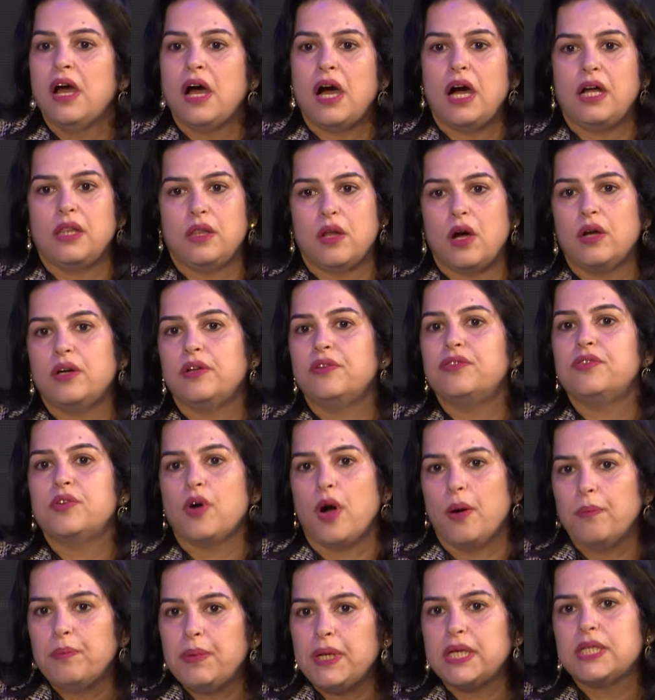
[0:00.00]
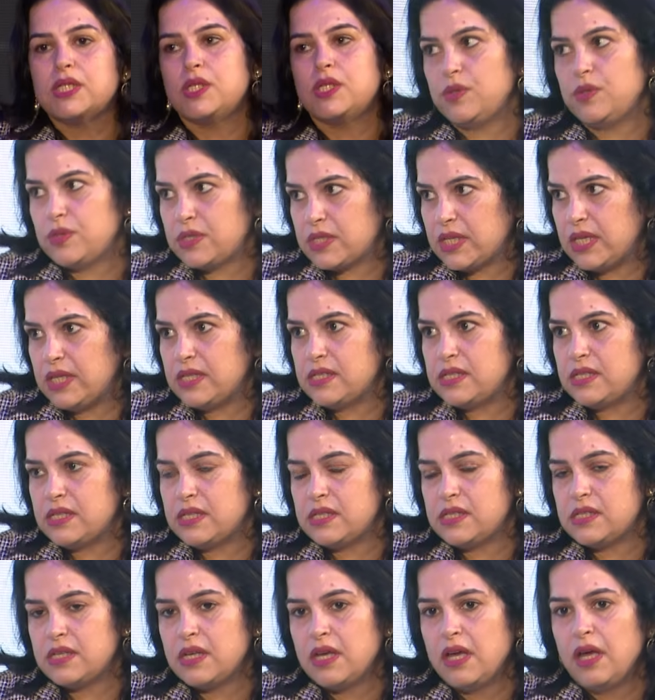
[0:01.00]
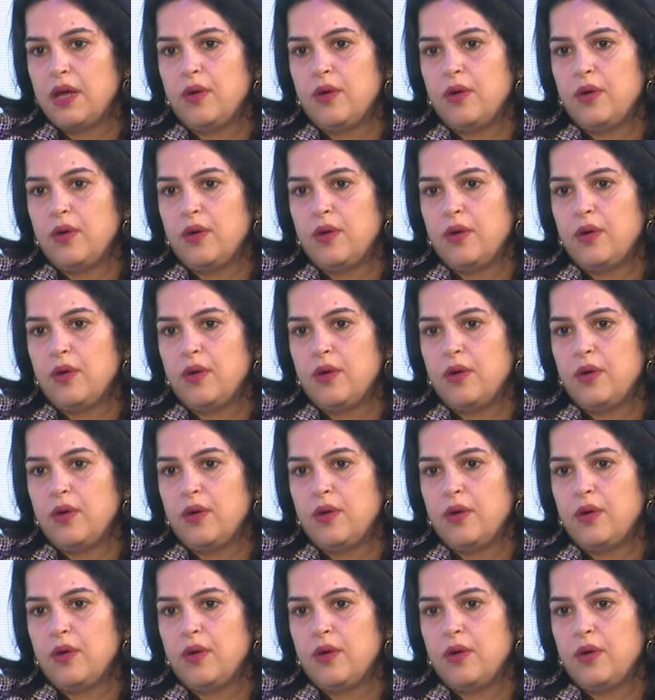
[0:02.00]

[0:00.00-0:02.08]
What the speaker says: a lot of complex cases.